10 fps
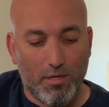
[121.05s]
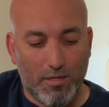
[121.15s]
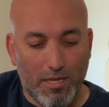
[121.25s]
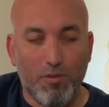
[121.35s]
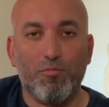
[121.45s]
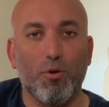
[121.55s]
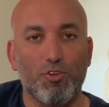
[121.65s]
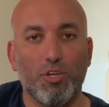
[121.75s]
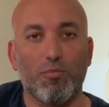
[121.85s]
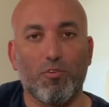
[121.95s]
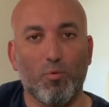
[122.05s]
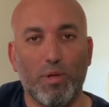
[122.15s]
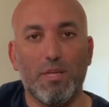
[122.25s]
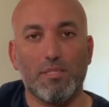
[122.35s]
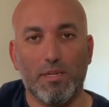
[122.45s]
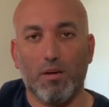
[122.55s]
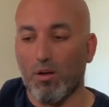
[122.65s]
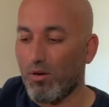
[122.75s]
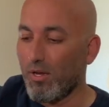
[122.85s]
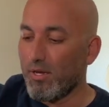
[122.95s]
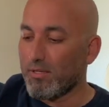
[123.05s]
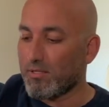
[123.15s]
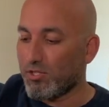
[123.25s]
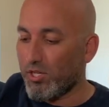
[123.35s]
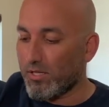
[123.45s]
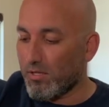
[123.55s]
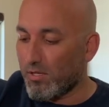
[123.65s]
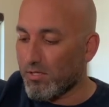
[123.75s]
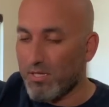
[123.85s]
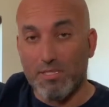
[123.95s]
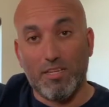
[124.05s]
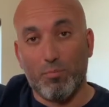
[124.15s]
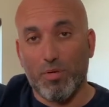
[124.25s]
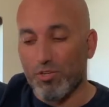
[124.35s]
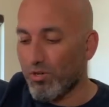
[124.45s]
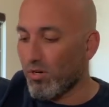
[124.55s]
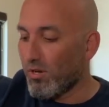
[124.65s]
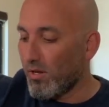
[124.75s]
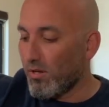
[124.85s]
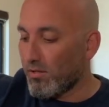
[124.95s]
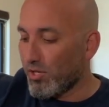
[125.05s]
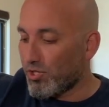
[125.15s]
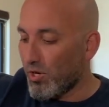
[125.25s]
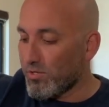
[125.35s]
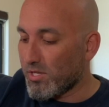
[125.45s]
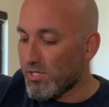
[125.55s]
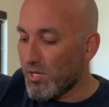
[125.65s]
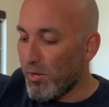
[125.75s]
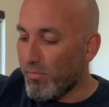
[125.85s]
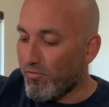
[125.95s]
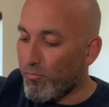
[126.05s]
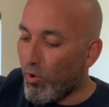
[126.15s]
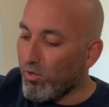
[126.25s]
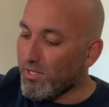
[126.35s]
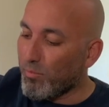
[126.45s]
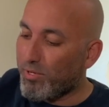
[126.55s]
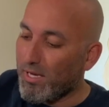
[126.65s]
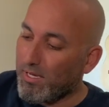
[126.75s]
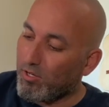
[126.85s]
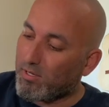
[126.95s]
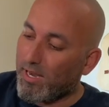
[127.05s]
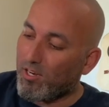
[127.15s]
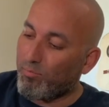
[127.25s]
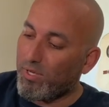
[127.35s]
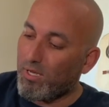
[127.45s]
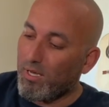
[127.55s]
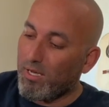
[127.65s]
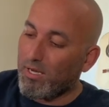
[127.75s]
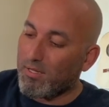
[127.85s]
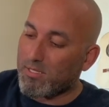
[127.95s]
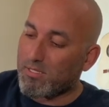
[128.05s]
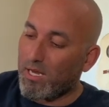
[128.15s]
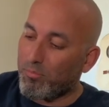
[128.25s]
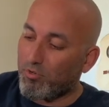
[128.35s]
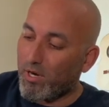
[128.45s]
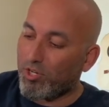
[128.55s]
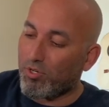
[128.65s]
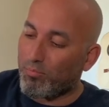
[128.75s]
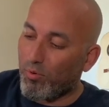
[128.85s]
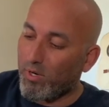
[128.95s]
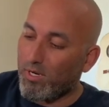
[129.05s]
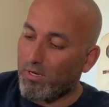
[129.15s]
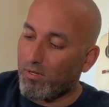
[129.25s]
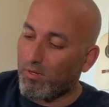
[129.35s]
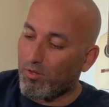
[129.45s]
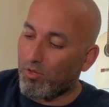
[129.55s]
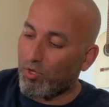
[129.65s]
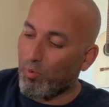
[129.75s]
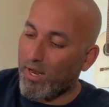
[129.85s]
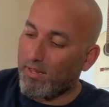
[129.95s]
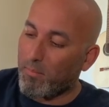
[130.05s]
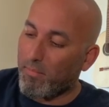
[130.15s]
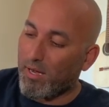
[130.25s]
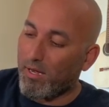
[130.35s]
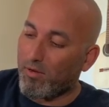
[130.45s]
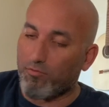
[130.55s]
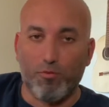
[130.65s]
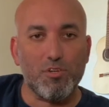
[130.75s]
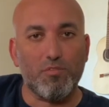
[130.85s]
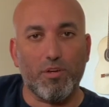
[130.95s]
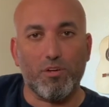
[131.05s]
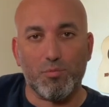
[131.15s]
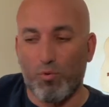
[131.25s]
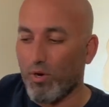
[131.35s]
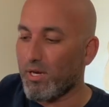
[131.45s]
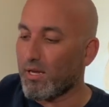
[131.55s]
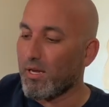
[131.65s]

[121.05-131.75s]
the info sheet for week 0 to check to see the picture that shows this. If I'm holding a pick, it'll kind of be in the same direction, pointing the way that my first finger's pointing.